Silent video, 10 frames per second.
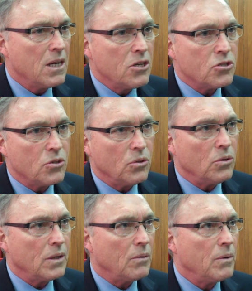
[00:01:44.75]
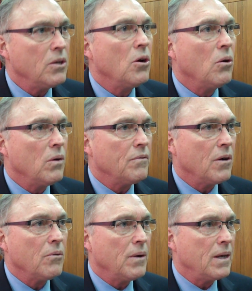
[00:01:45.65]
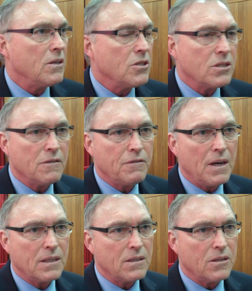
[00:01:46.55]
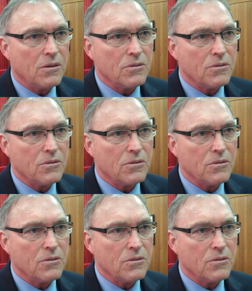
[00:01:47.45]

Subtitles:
school that we know of already. Just the fact that